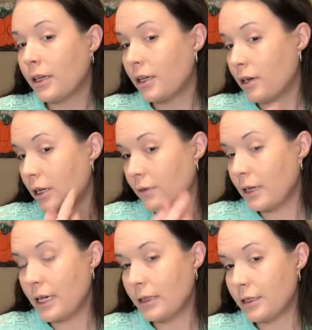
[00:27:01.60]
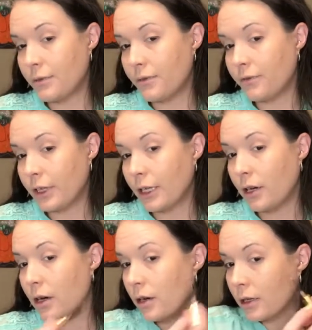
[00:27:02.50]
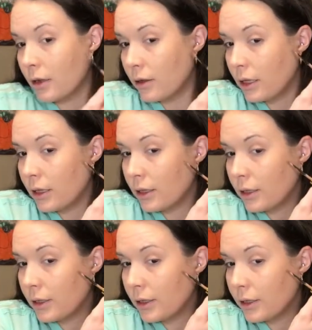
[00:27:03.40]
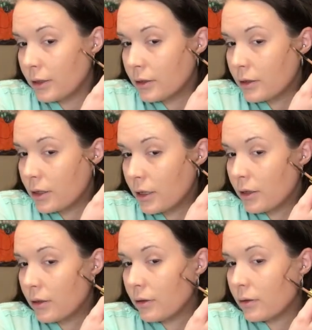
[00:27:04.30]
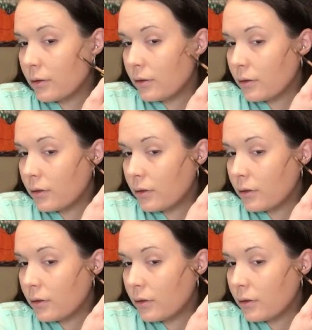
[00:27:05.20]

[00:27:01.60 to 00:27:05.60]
Now I've got this freaking honking thing here, so